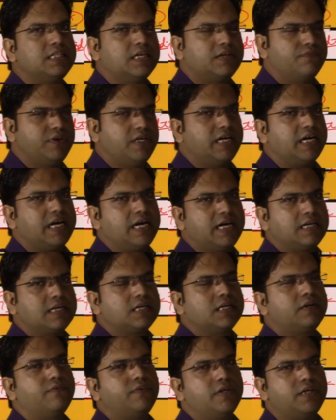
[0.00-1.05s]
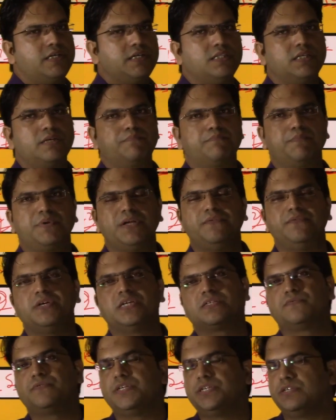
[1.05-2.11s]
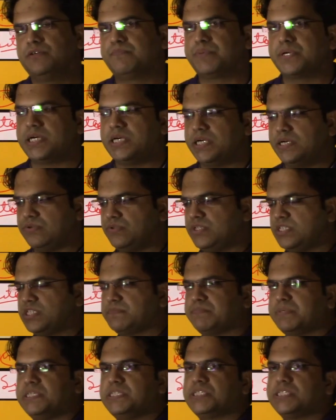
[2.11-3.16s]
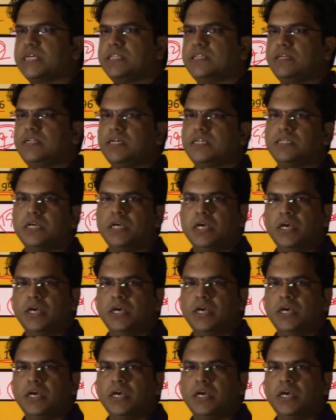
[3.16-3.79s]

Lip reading: that we had covered in the previous video prior to this Panchayati Raj,